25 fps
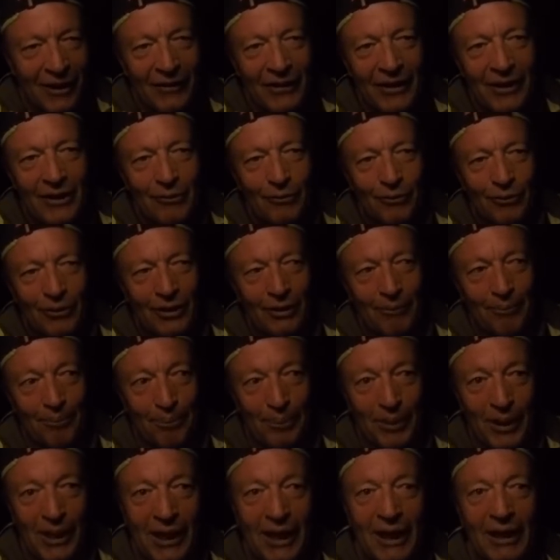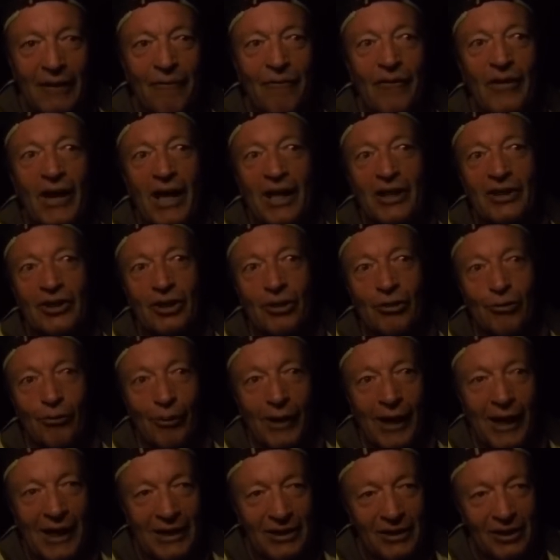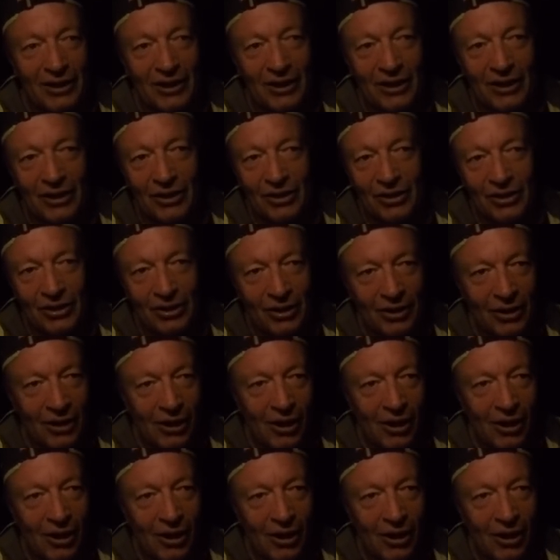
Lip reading: these were the big adventure races